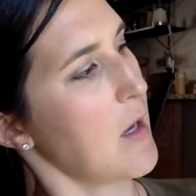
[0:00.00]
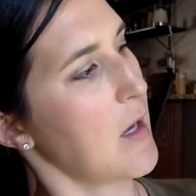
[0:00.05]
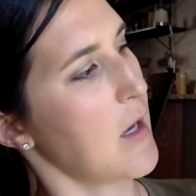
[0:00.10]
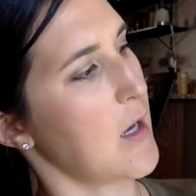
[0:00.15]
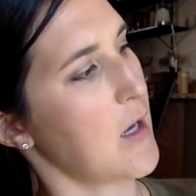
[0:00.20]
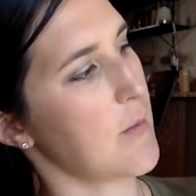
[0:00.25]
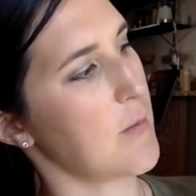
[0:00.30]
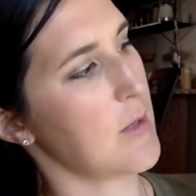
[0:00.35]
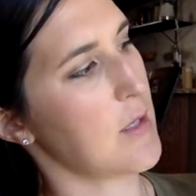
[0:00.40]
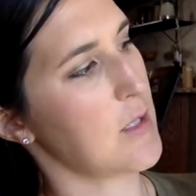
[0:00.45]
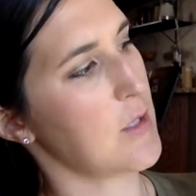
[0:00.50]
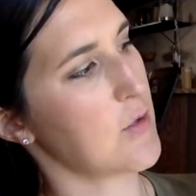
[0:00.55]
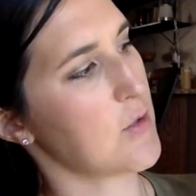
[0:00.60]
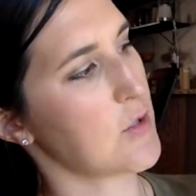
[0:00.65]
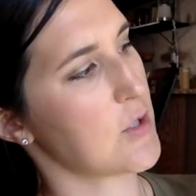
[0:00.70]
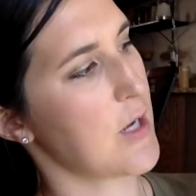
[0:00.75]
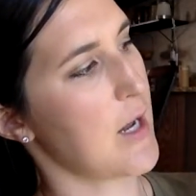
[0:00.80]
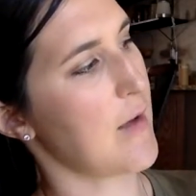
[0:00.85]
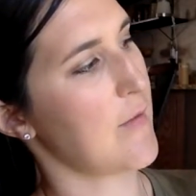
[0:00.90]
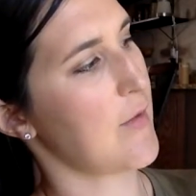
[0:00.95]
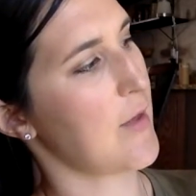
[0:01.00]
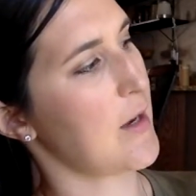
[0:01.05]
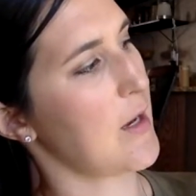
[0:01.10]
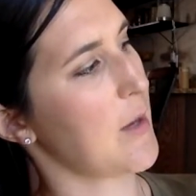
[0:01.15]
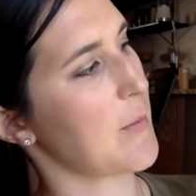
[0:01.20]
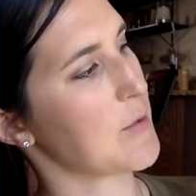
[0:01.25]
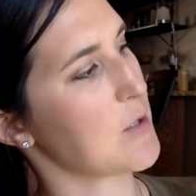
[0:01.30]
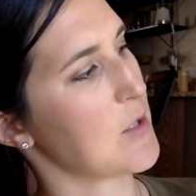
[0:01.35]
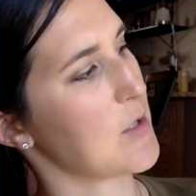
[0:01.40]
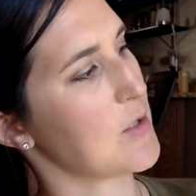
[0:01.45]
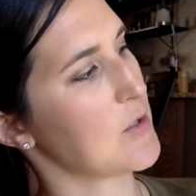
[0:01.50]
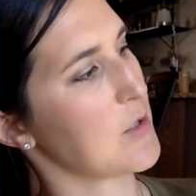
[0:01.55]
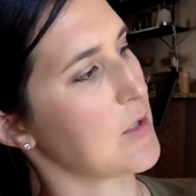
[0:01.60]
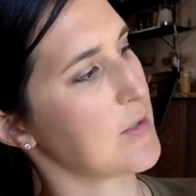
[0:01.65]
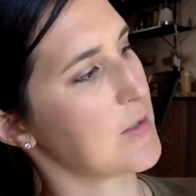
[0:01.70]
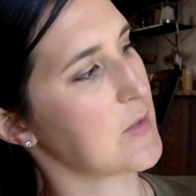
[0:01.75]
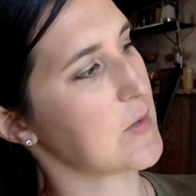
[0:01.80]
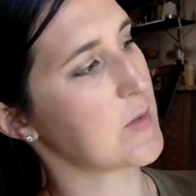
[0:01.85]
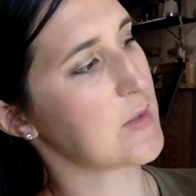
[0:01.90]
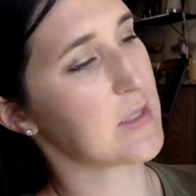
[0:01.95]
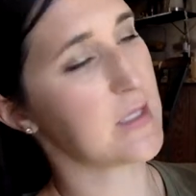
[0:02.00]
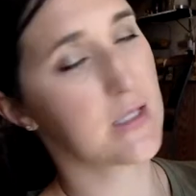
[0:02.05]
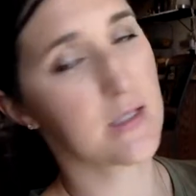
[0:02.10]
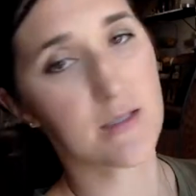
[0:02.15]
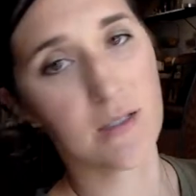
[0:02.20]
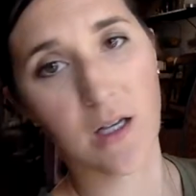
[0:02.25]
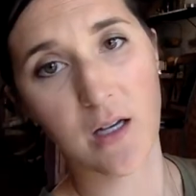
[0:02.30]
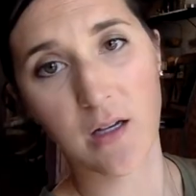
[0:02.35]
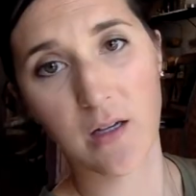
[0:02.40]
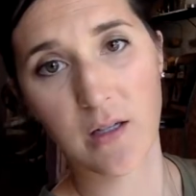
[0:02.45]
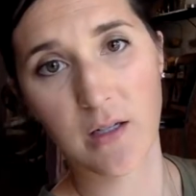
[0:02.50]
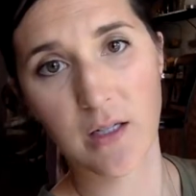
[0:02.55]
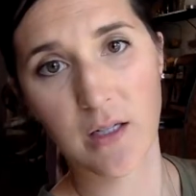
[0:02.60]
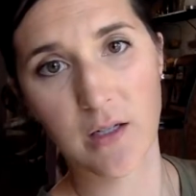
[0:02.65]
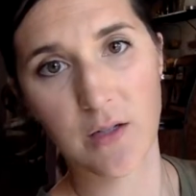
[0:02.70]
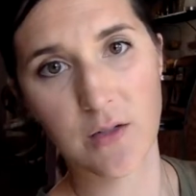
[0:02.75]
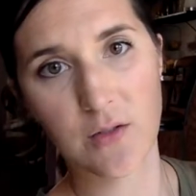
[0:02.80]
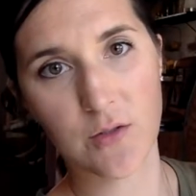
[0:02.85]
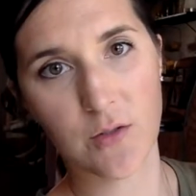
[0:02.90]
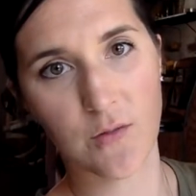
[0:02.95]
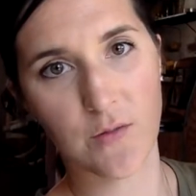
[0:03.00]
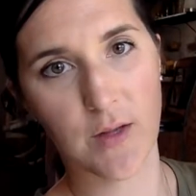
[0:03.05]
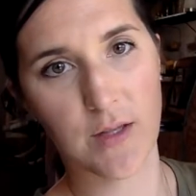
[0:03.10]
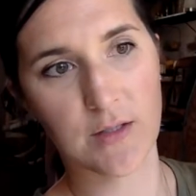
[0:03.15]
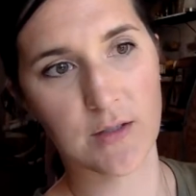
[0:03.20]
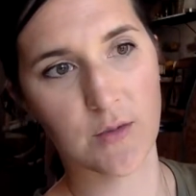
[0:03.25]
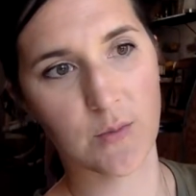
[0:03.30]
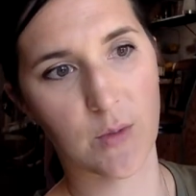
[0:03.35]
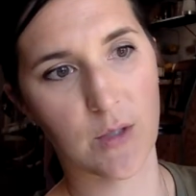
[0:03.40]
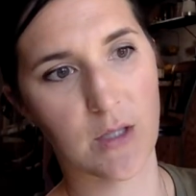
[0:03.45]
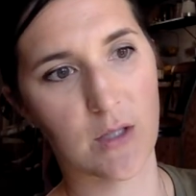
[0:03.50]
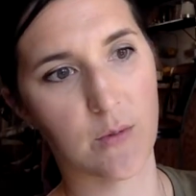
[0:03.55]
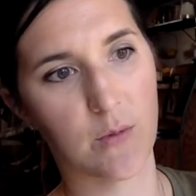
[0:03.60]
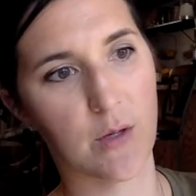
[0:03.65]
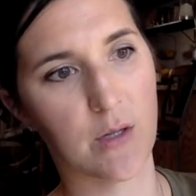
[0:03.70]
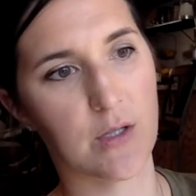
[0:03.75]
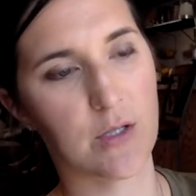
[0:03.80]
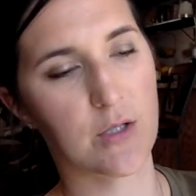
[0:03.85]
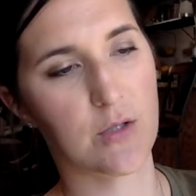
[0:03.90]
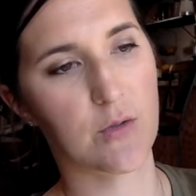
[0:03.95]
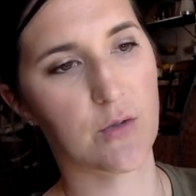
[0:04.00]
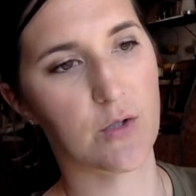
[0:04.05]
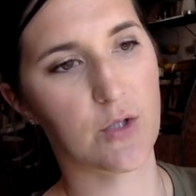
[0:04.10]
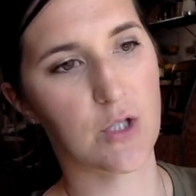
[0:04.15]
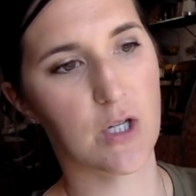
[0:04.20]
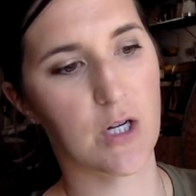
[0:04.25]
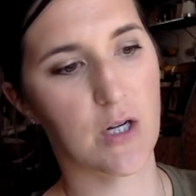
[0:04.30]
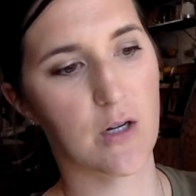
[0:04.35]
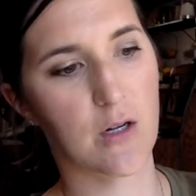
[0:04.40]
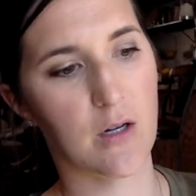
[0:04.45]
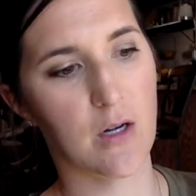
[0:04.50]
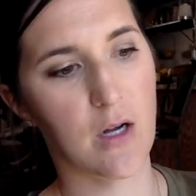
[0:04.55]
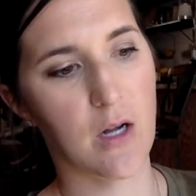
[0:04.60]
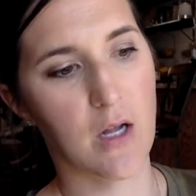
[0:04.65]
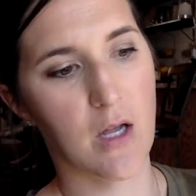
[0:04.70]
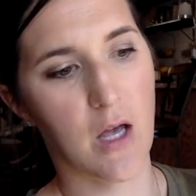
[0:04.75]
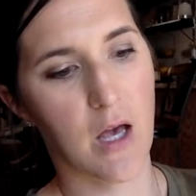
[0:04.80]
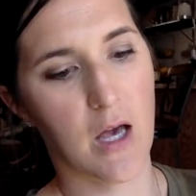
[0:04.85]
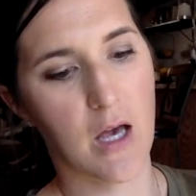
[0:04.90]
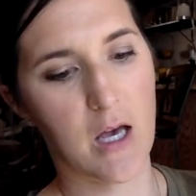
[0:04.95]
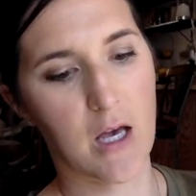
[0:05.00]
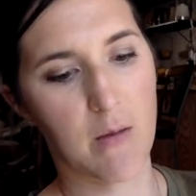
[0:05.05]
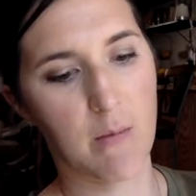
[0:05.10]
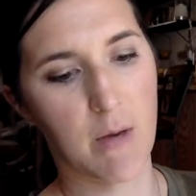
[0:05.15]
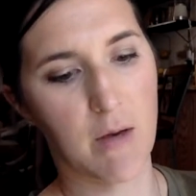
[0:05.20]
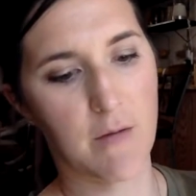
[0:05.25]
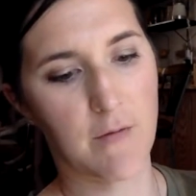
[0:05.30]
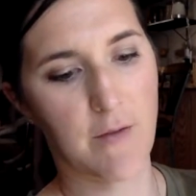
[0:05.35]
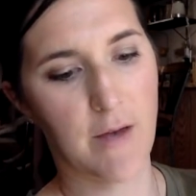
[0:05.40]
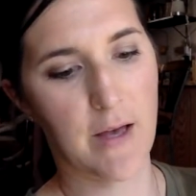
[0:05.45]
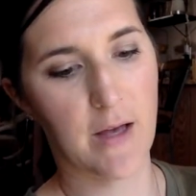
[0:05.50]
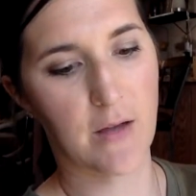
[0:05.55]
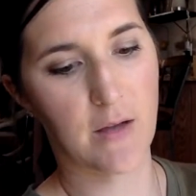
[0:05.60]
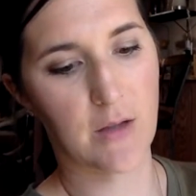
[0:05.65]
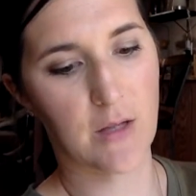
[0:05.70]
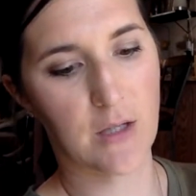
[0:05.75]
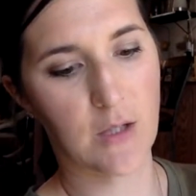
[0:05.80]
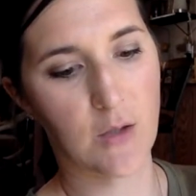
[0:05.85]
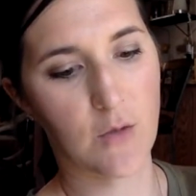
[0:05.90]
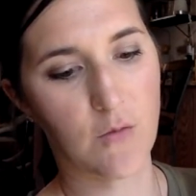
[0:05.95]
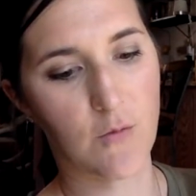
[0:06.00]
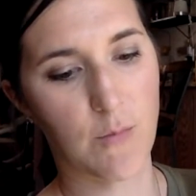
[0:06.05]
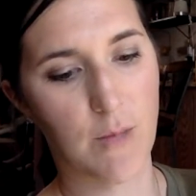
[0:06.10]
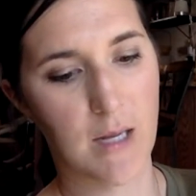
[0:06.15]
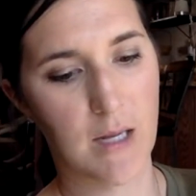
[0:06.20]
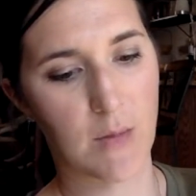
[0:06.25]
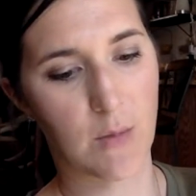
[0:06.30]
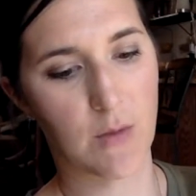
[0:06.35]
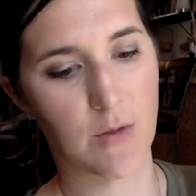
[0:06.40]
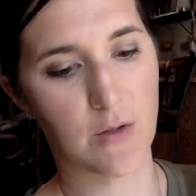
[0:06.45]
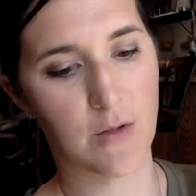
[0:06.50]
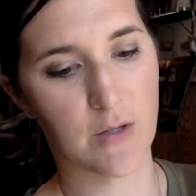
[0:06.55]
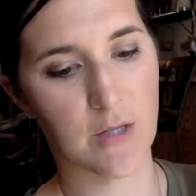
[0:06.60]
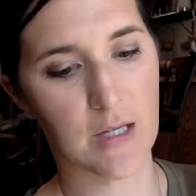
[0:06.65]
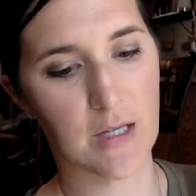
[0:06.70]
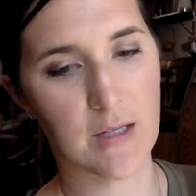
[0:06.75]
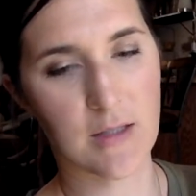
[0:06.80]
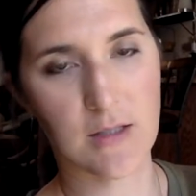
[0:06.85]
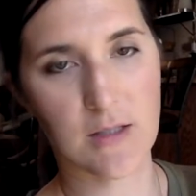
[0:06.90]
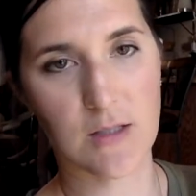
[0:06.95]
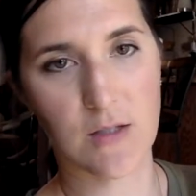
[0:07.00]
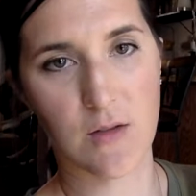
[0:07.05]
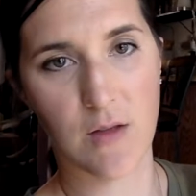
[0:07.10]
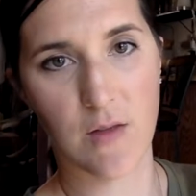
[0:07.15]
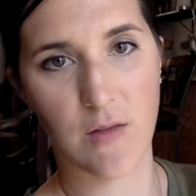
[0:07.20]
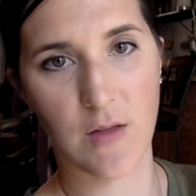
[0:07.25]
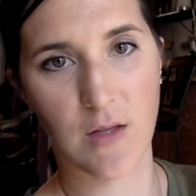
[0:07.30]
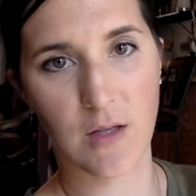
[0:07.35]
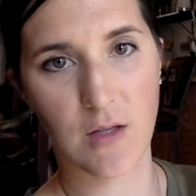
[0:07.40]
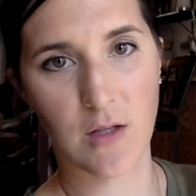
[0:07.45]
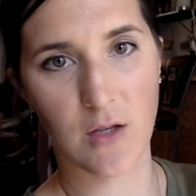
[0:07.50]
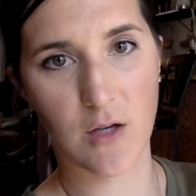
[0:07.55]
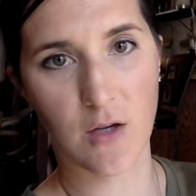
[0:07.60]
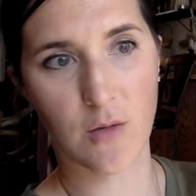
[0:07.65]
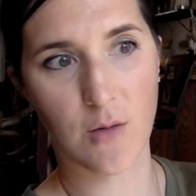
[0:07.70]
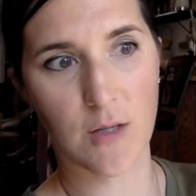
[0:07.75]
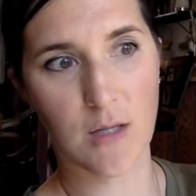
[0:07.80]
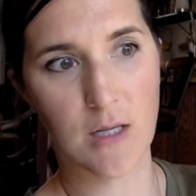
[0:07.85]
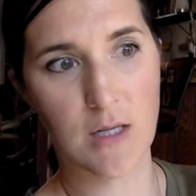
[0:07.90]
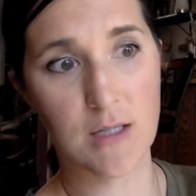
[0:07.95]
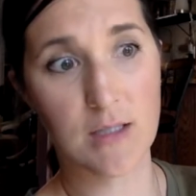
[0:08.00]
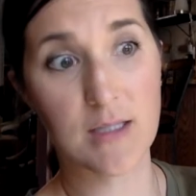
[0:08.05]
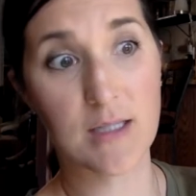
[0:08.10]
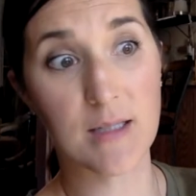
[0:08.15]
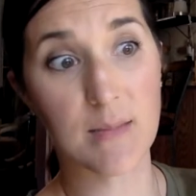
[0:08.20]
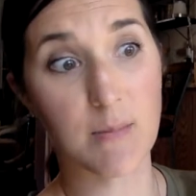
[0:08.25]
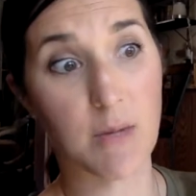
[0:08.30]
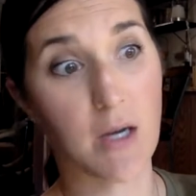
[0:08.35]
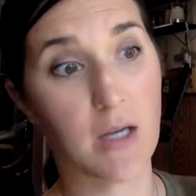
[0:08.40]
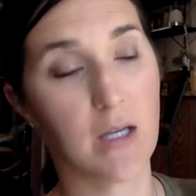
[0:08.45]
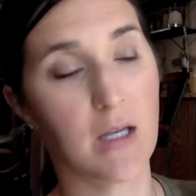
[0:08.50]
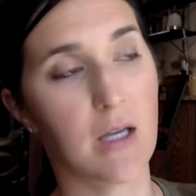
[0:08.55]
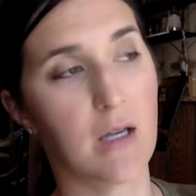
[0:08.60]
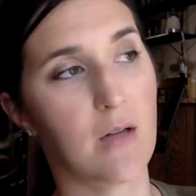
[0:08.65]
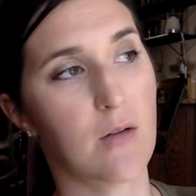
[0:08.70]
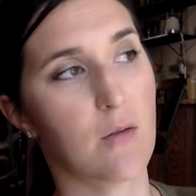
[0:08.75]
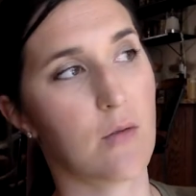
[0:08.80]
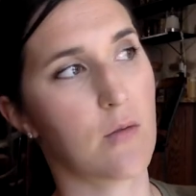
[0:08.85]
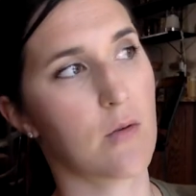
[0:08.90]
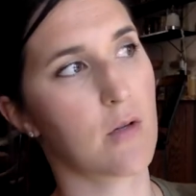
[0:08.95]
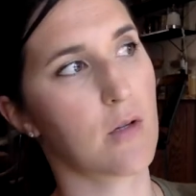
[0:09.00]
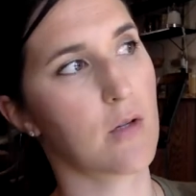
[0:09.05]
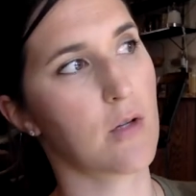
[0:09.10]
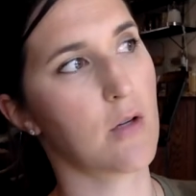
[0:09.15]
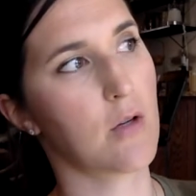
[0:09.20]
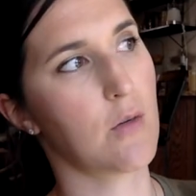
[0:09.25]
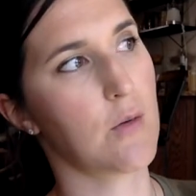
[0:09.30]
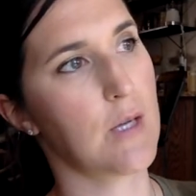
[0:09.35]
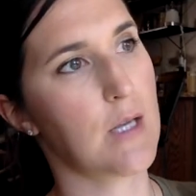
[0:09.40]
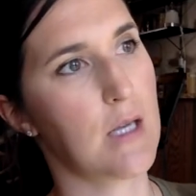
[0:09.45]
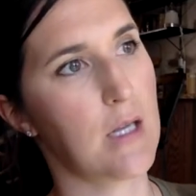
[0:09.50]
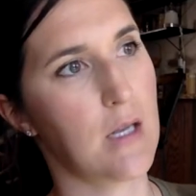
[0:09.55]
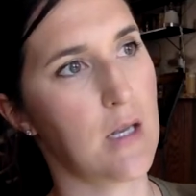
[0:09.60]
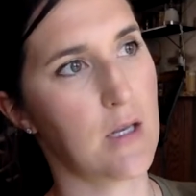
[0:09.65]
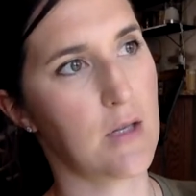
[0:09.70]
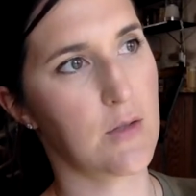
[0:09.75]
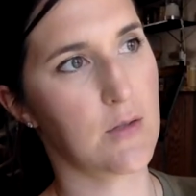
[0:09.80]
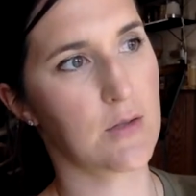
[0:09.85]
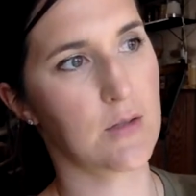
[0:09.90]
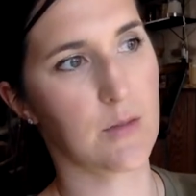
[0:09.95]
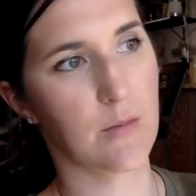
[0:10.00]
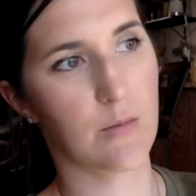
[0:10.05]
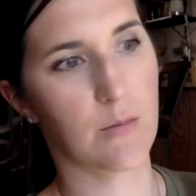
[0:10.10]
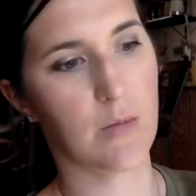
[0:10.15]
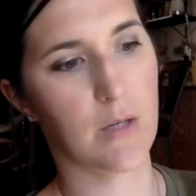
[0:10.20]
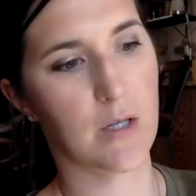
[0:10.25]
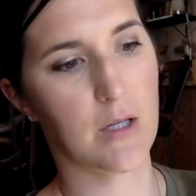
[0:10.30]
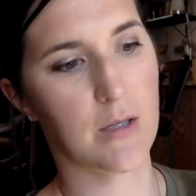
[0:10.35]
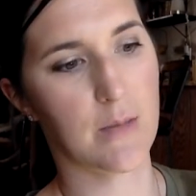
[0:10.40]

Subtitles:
and you should have that option. There's also Seesaw on here, so if that's the way you want to share a file that you've made with your kids so that they can go in and debug it or go in and do some